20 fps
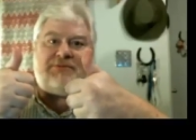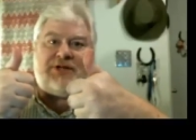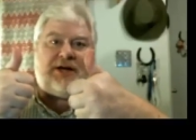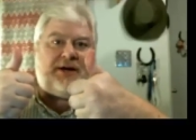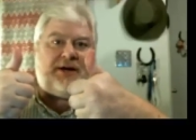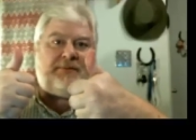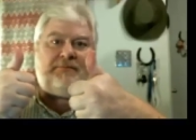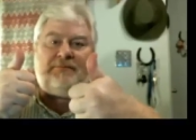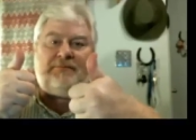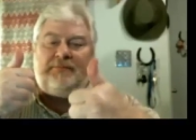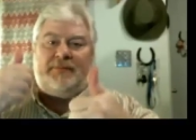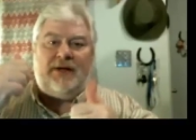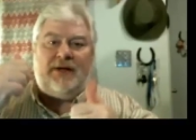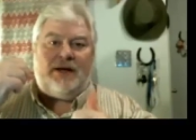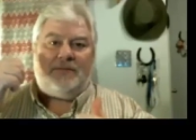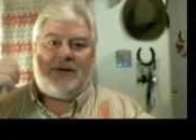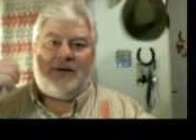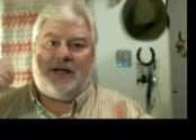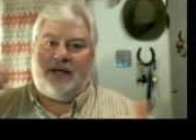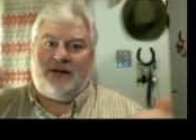up. I
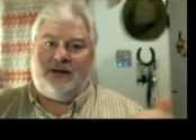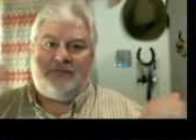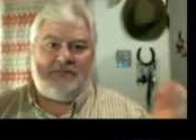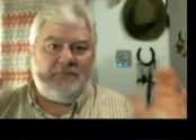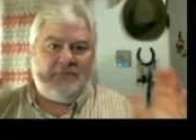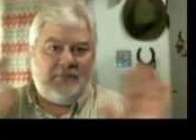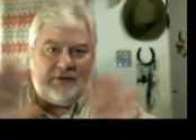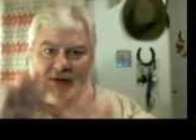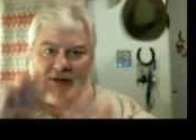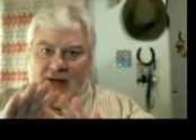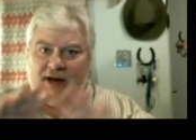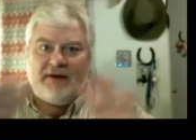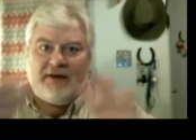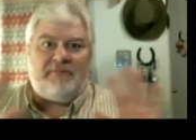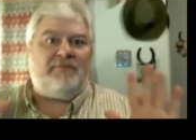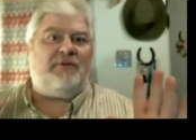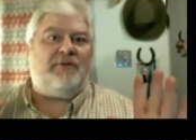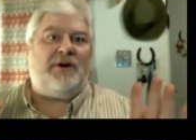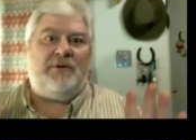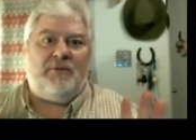mean,
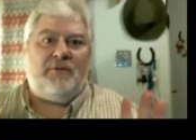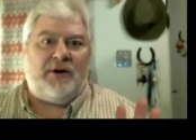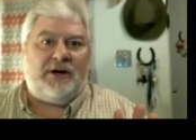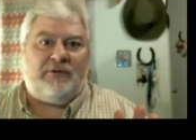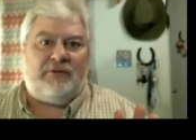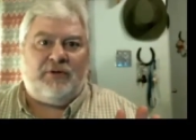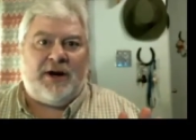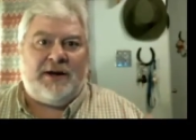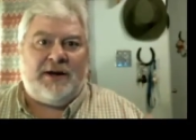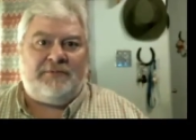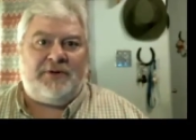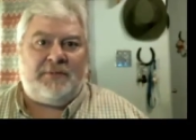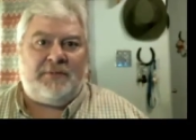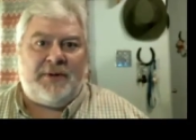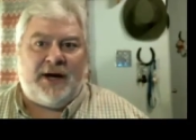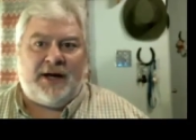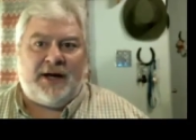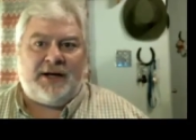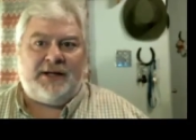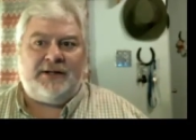everyone raved
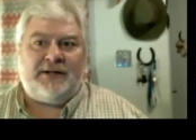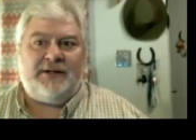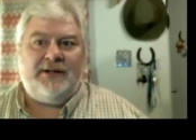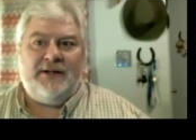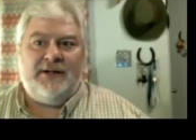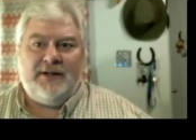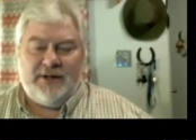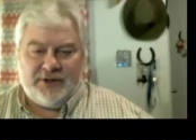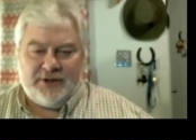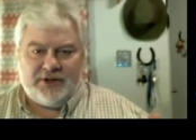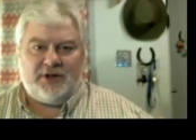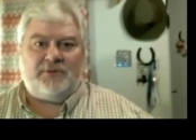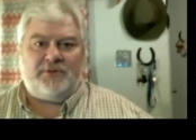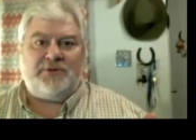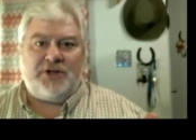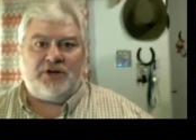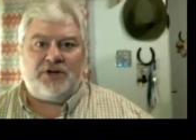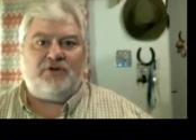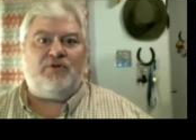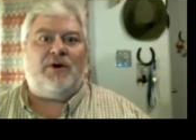about it. So it was
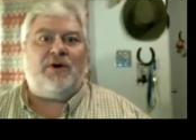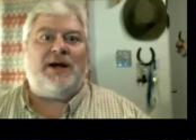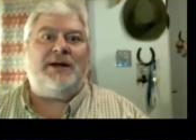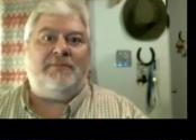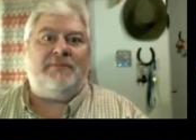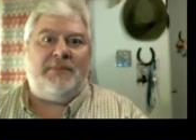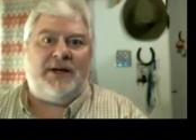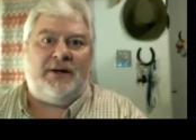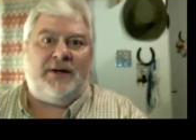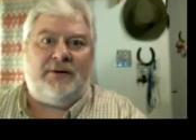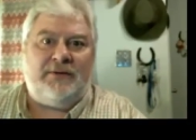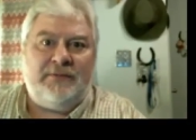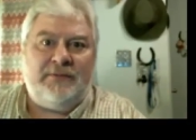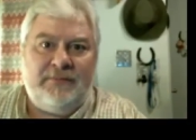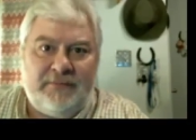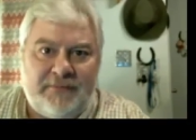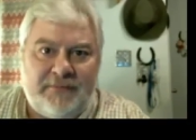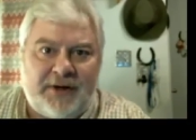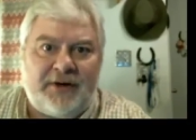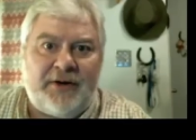a great meal.
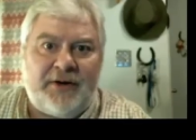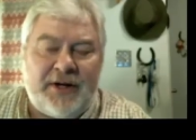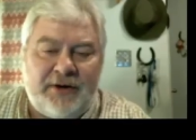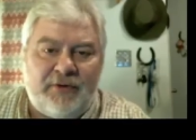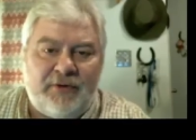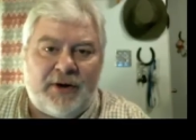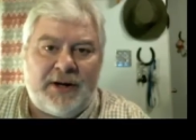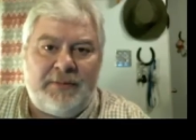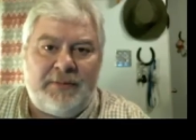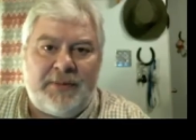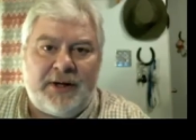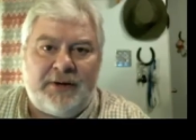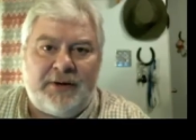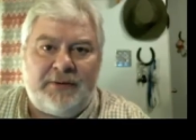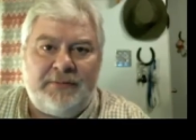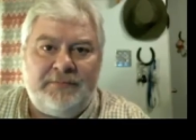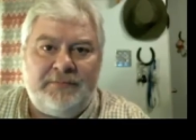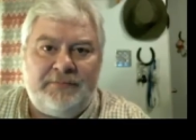Very great meal.